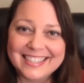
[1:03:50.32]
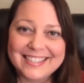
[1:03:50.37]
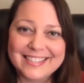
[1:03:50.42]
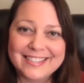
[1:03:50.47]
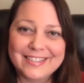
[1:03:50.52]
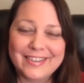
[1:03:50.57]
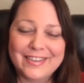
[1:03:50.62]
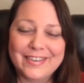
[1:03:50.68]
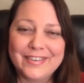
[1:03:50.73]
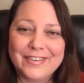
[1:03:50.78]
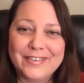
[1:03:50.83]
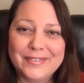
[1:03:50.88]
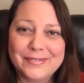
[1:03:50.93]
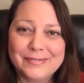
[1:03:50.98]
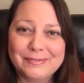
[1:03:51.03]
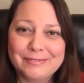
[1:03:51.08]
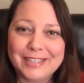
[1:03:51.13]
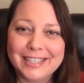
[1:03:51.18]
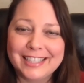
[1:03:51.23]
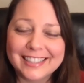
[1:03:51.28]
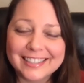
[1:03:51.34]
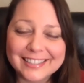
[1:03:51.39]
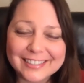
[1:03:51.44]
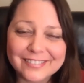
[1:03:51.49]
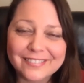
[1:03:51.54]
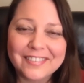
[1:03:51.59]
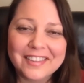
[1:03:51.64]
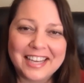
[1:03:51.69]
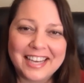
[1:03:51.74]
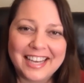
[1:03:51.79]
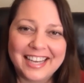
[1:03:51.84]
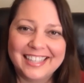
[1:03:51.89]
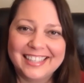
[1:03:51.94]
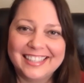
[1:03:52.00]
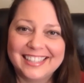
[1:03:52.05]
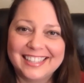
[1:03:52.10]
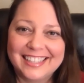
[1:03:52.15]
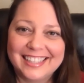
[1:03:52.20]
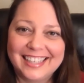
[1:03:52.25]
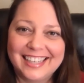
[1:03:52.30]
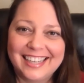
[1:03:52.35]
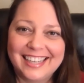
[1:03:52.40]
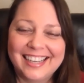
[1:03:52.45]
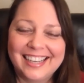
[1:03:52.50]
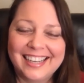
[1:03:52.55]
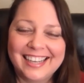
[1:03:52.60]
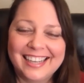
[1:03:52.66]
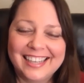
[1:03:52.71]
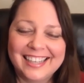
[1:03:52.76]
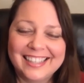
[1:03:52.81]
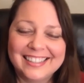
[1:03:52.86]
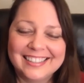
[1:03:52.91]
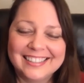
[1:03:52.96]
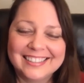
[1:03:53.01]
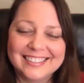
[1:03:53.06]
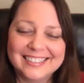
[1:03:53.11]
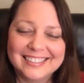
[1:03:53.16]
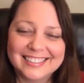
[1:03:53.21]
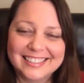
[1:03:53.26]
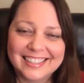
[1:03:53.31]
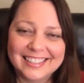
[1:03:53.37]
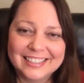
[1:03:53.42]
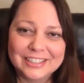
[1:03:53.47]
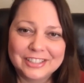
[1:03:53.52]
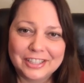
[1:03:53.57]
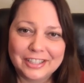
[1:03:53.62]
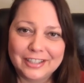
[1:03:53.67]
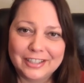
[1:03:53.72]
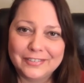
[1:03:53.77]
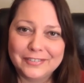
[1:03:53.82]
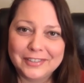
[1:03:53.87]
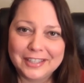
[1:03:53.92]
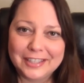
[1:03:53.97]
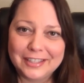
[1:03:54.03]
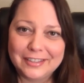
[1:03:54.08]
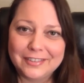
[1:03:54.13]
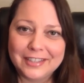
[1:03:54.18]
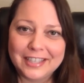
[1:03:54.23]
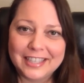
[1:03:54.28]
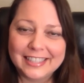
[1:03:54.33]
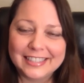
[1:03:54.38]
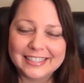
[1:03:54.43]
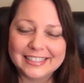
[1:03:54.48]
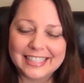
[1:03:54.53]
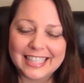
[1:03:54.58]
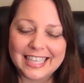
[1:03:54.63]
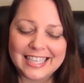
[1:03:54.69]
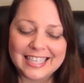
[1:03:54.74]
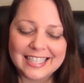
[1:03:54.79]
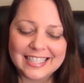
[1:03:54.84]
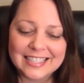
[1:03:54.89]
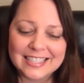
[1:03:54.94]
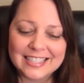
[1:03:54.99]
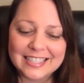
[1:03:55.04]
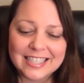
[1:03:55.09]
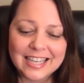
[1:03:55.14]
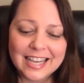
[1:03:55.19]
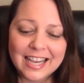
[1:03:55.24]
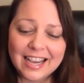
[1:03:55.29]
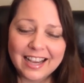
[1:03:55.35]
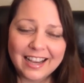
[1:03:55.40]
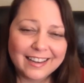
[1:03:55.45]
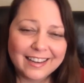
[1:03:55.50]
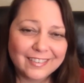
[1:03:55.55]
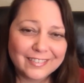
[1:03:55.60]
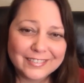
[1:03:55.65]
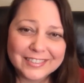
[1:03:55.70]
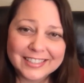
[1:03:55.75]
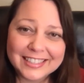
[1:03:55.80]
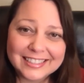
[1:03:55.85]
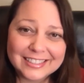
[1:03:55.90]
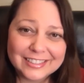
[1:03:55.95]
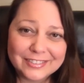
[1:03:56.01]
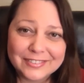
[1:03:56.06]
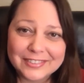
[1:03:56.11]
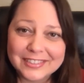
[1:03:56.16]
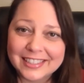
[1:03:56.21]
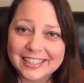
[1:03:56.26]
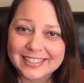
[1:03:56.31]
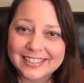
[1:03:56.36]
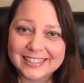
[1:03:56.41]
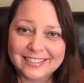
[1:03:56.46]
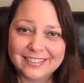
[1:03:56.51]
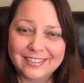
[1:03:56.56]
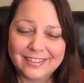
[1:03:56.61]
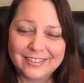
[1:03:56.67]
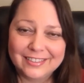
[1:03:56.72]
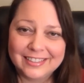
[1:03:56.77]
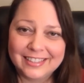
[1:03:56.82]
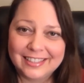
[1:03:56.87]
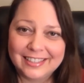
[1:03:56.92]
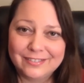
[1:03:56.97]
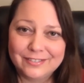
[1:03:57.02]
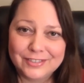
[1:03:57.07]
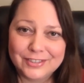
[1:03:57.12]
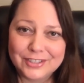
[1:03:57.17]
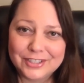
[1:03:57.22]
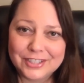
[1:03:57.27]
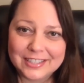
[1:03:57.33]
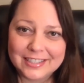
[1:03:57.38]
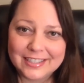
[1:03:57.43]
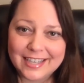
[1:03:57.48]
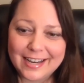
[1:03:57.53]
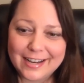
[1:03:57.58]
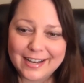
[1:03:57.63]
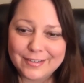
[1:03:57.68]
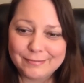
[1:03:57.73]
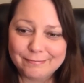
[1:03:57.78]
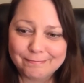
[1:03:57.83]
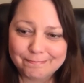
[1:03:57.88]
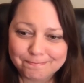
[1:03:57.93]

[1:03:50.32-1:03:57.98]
So, because of that, I share it with you guys, and I only do it as an online version now.